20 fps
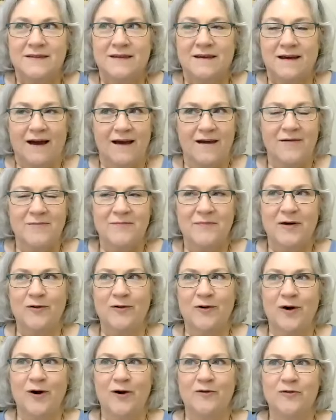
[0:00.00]
Gaia,
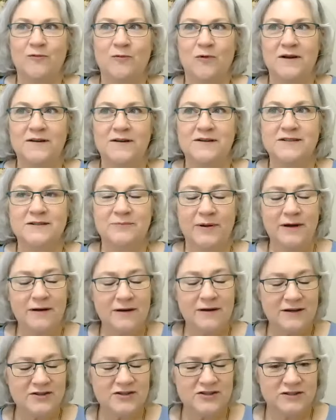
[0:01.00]
Mother Earth, wanted to
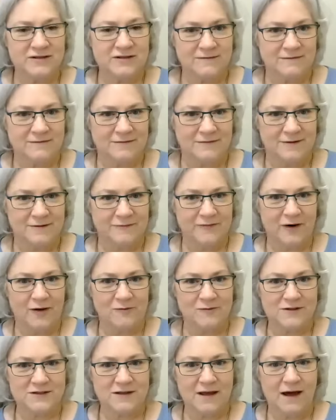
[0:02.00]
punish the
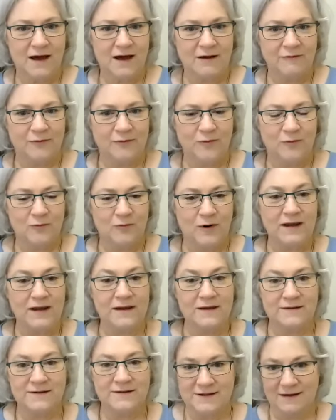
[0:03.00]
Father Sky for what
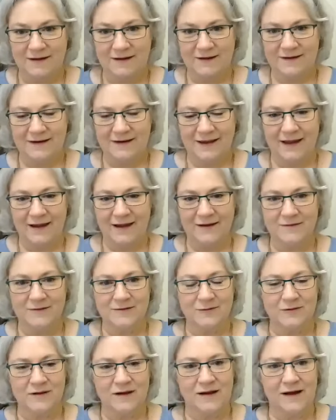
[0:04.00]
he had done.
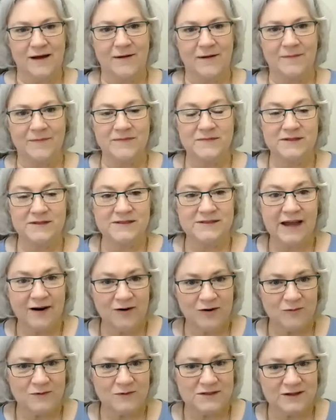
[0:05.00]
And
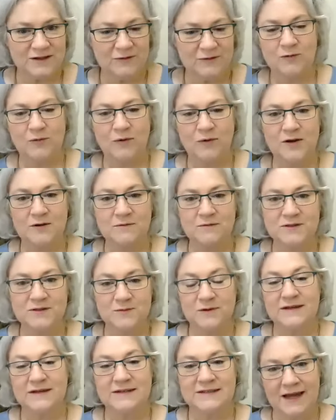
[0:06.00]
Saturn was the only one who was
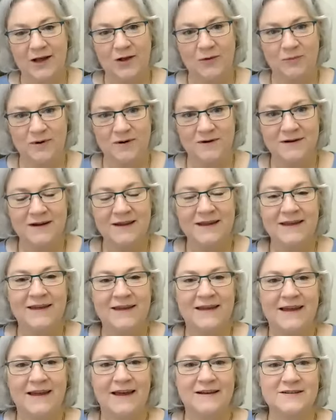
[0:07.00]
willing to help her.
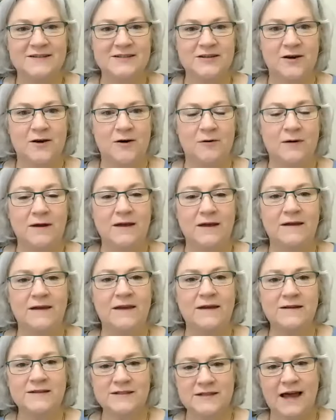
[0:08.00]
And so
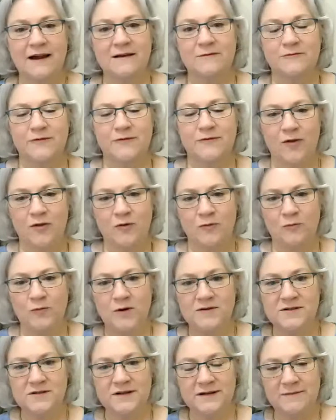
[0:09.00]
he attacked the father,
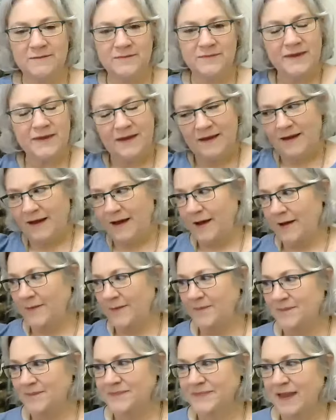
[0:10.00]
wounded him,
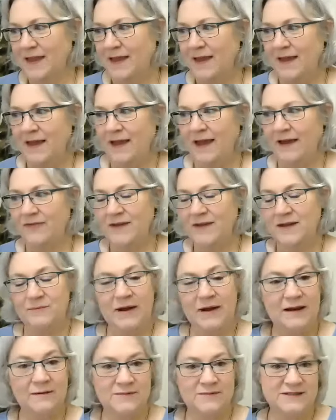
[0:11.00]
and then
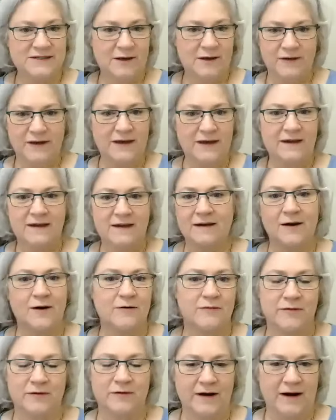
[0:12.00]
made himself king
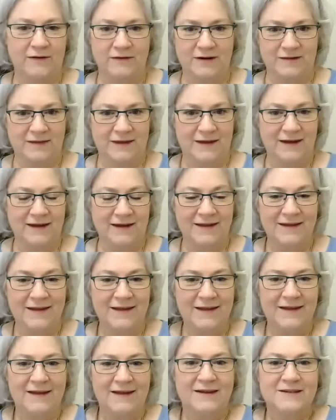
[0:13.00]
over everything.
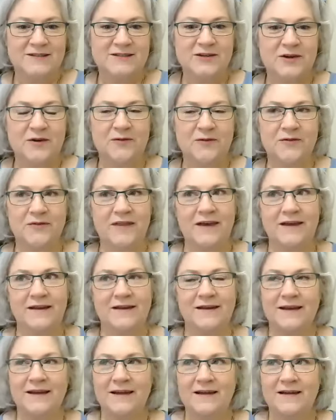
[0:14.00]
So
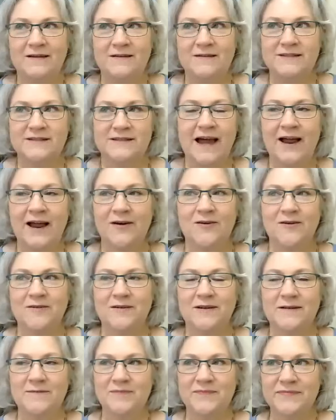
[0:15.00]
then
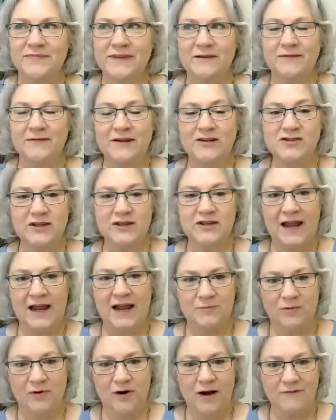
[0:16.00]
Saturn eventually had
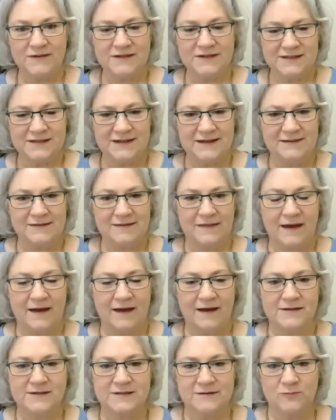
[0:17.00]
a prophecy
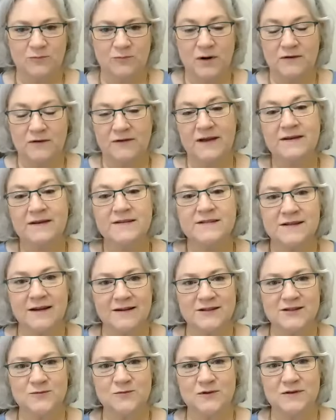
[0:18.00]
that one of his
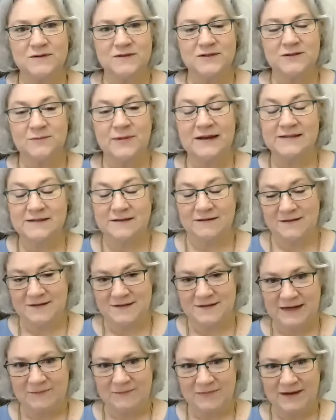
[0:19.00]
sons would do basically the
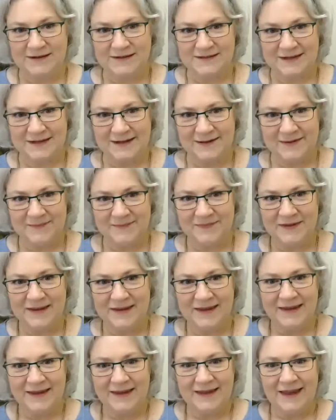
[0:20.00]
same thing to him.
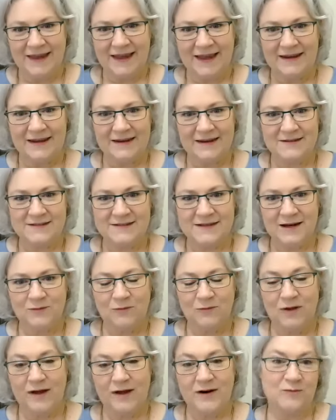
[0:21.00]
And he
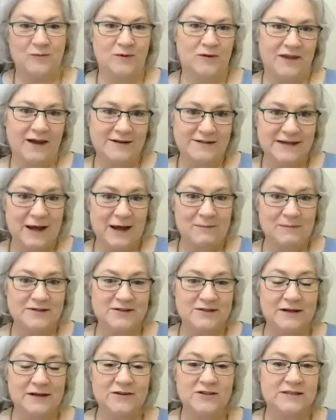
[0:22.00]
decided, well, I don't want that to happen.
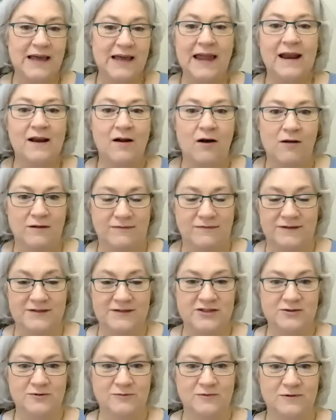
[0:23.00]
So he just ate all of his
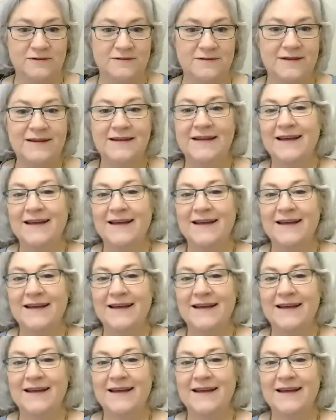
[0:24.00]
children.